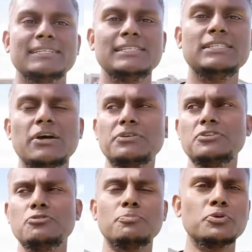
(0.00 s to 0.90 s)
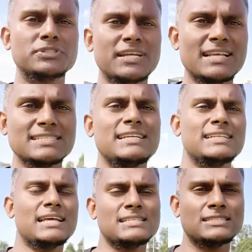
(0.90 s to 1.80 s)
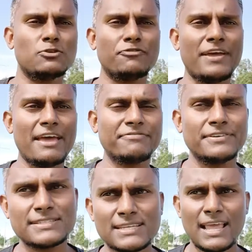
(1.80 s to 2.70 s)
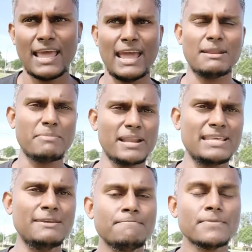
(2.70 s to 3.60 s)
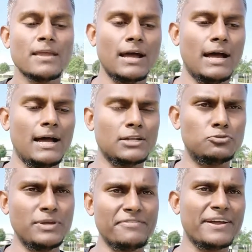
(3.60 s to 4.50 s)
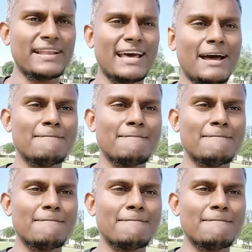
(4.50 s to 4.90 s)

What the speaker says: You don't need to put tons and tons of efforts and money to even